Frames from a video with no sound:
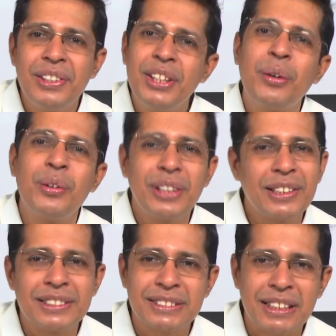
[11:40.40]
decode
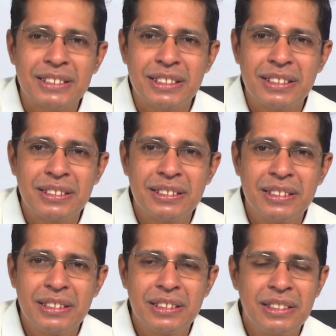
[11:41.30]
that instruction?
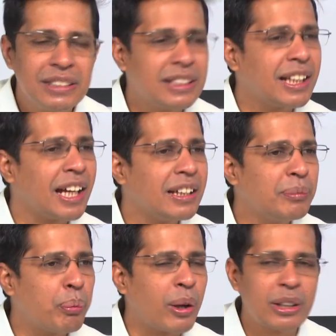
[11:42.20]
Is it an
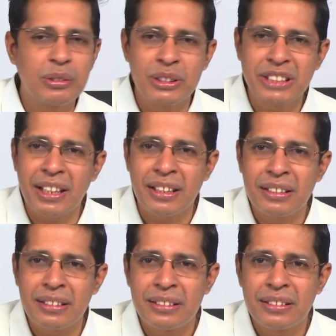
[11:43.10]
important question?
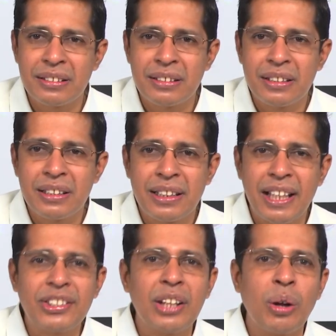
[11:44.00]

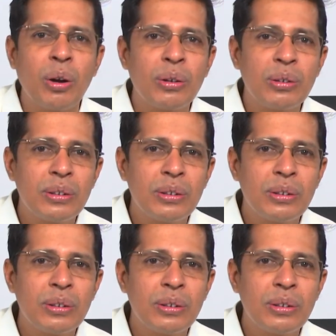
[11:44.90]
Yes or no?